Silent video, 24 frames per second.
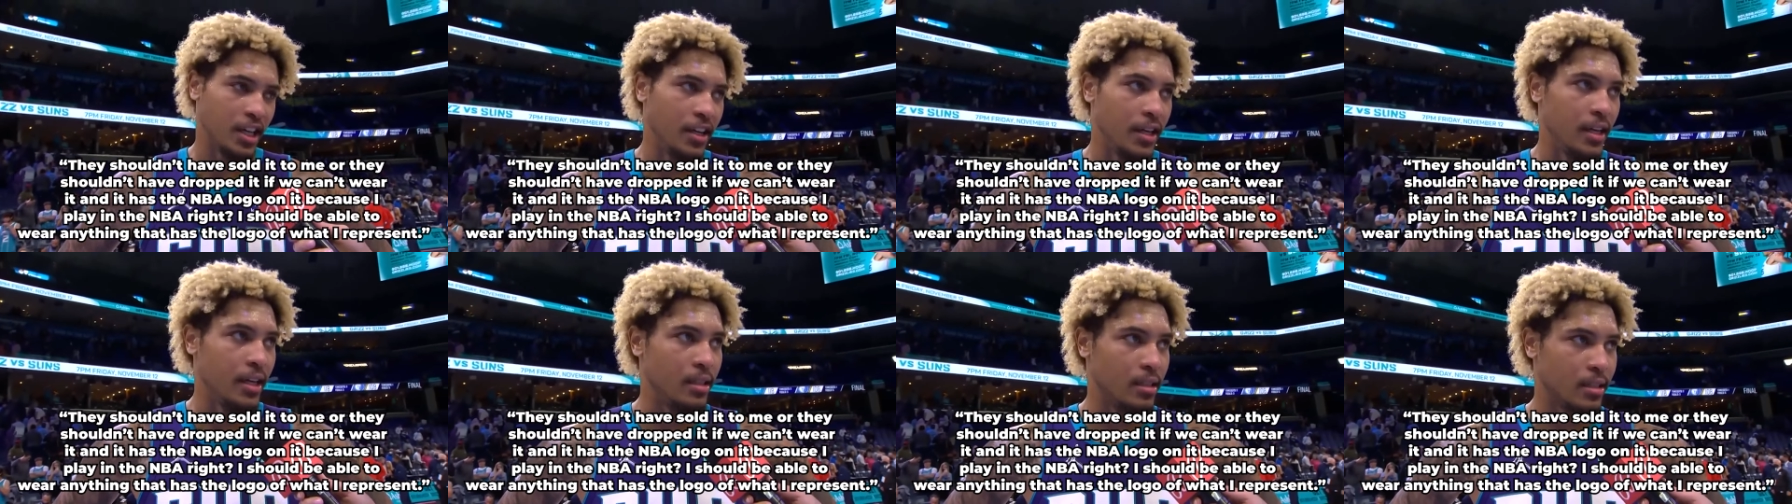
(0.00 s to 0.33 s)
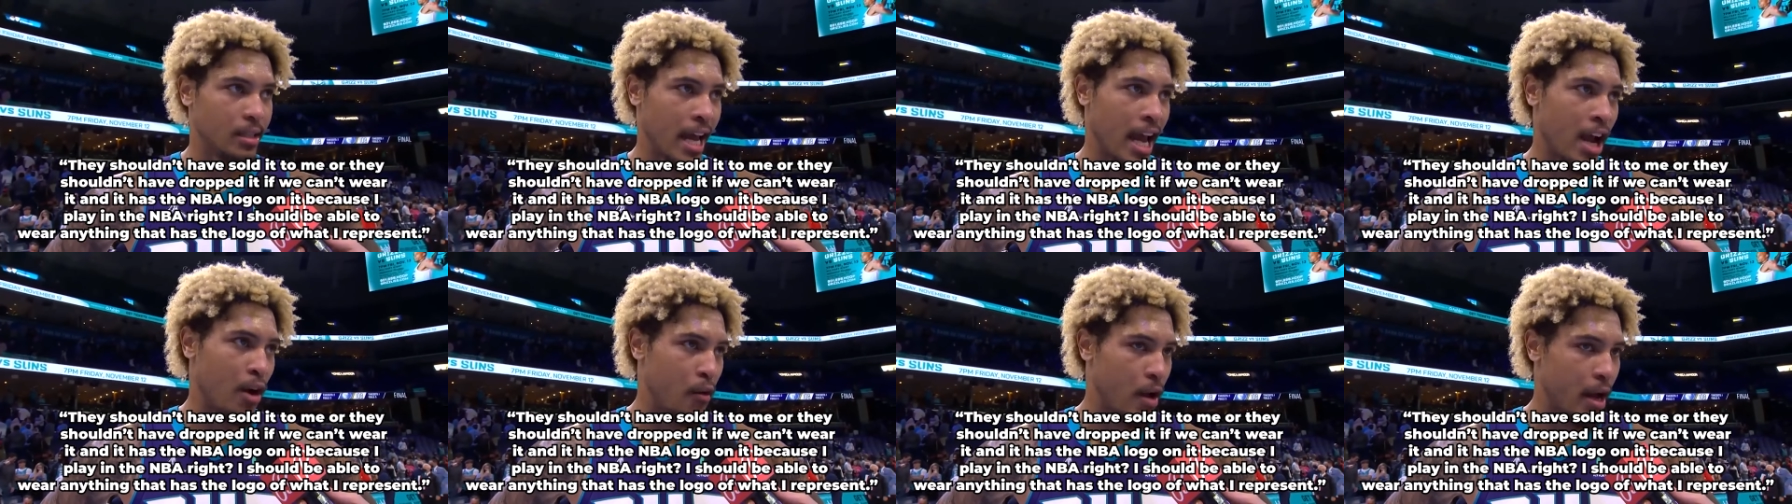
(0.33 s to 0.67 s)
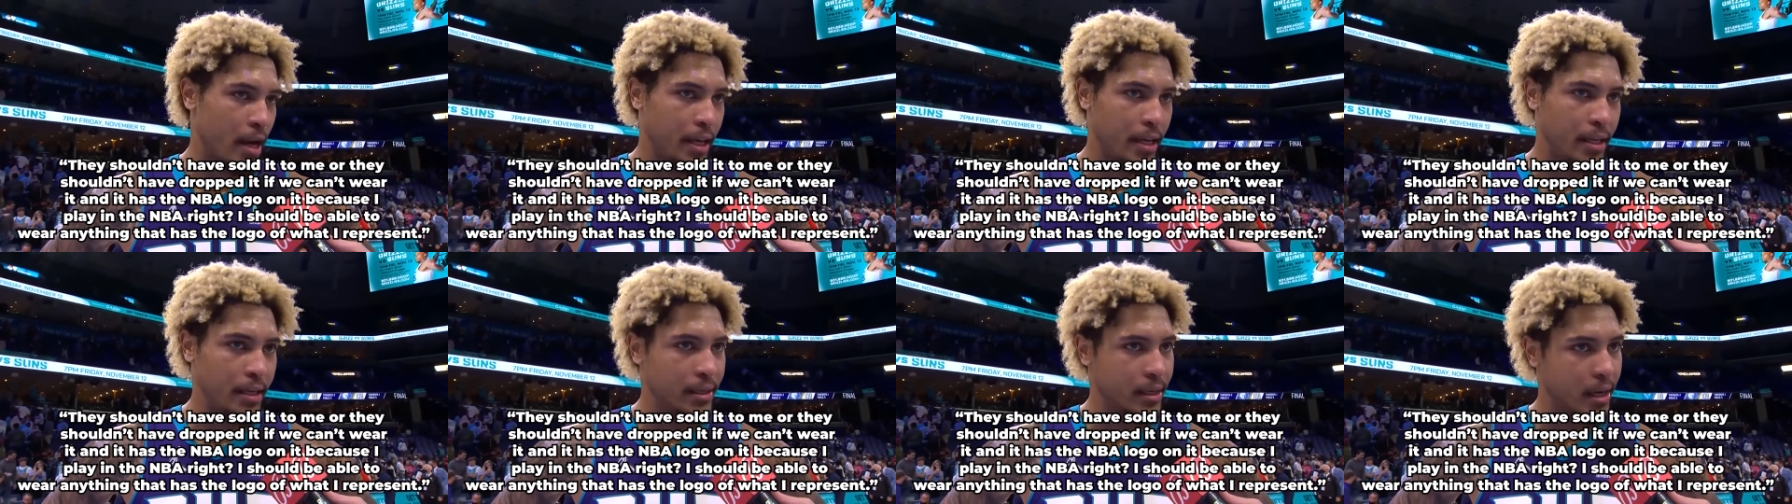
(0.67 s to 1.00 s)
I play in the
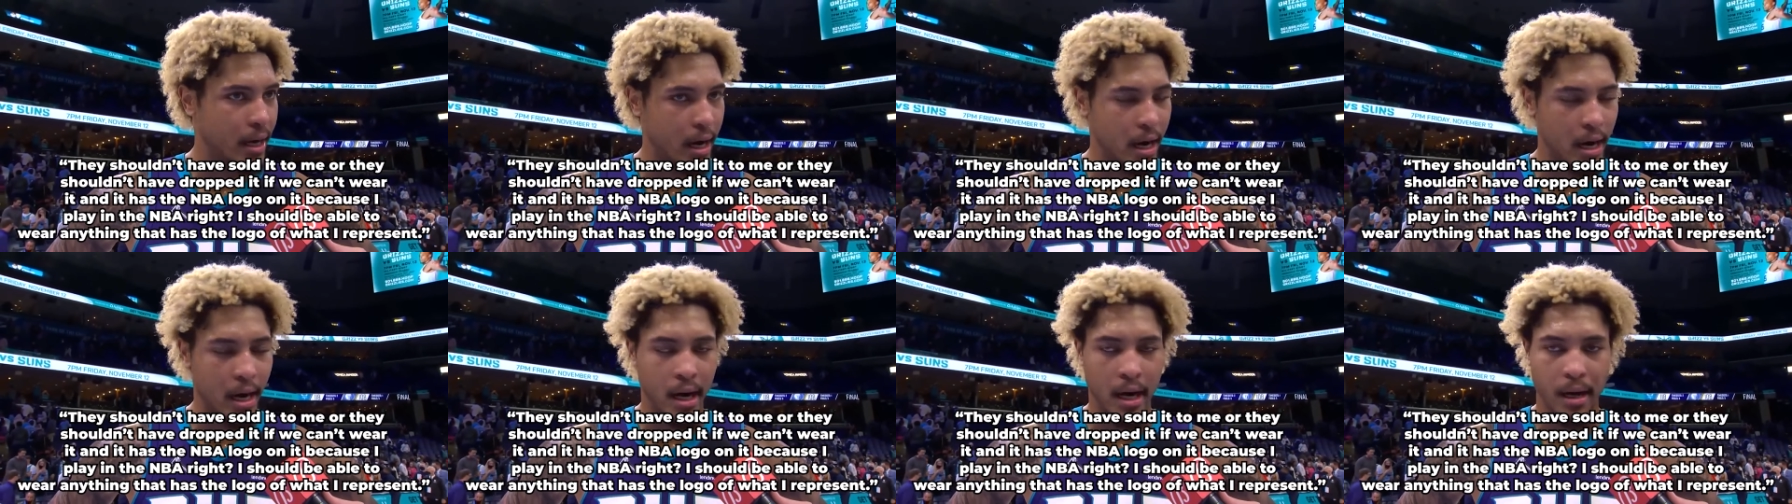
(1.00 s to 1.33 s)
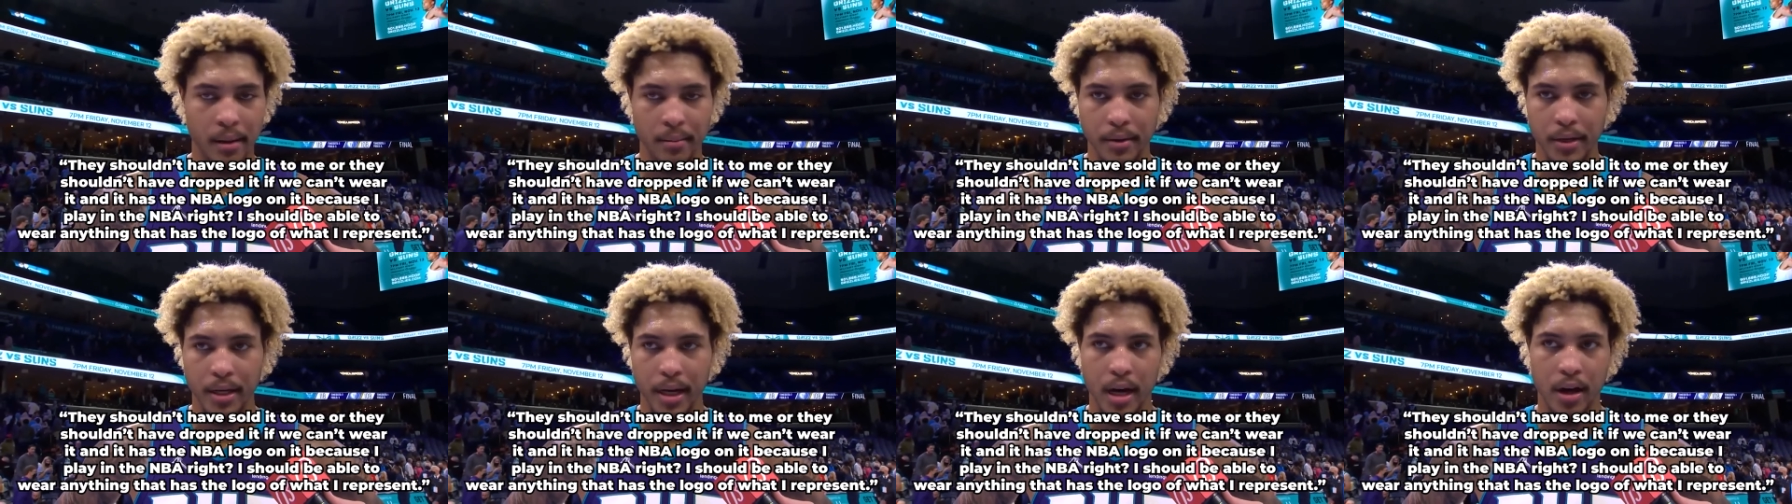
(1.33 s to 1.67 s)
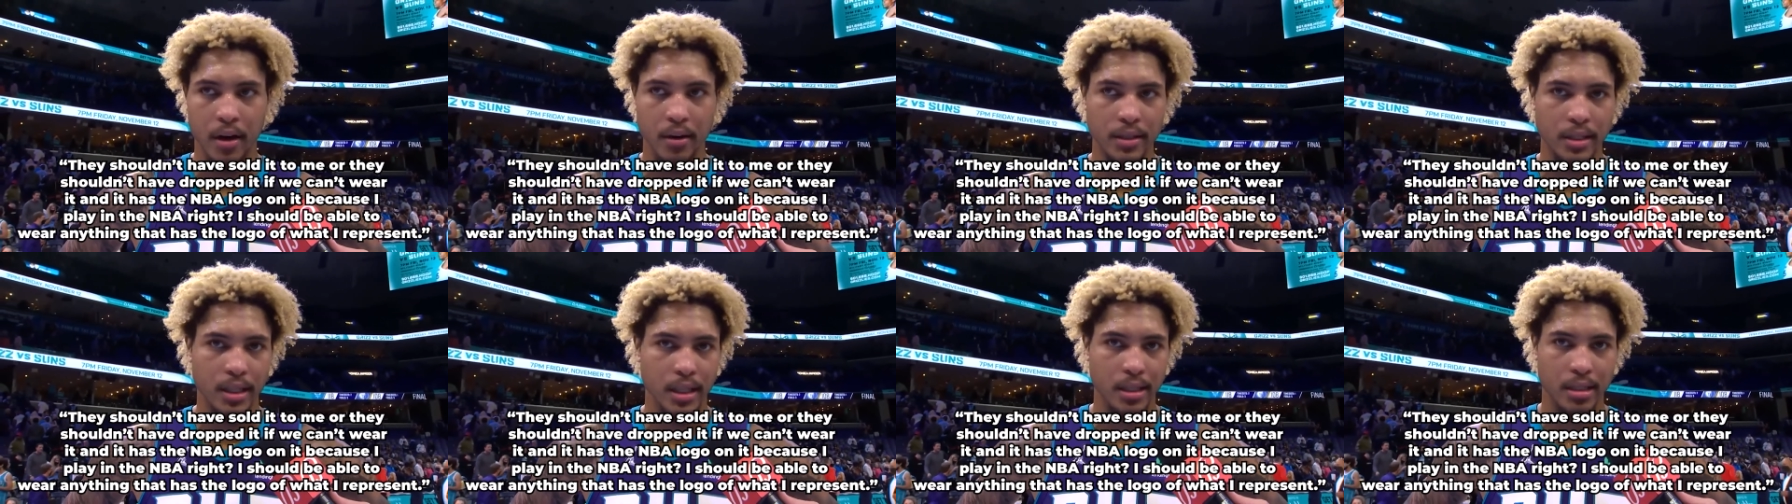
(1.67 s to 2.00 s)
NBA, right?
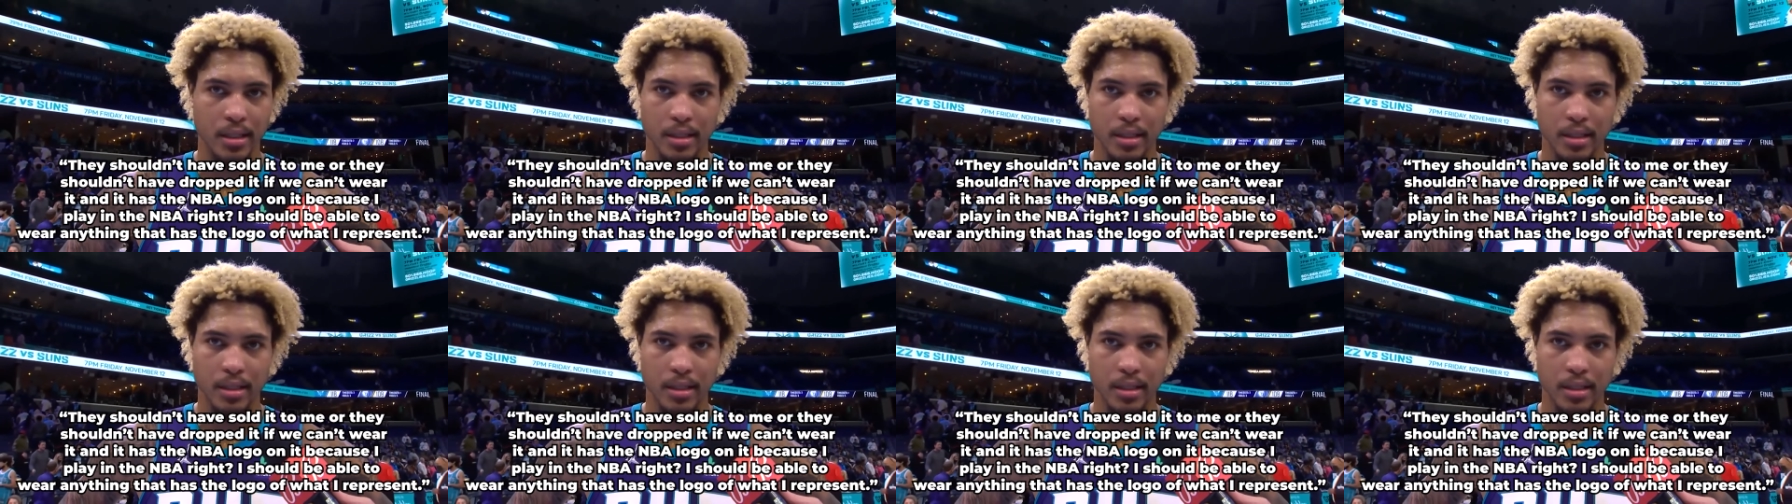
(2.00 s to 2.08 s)
I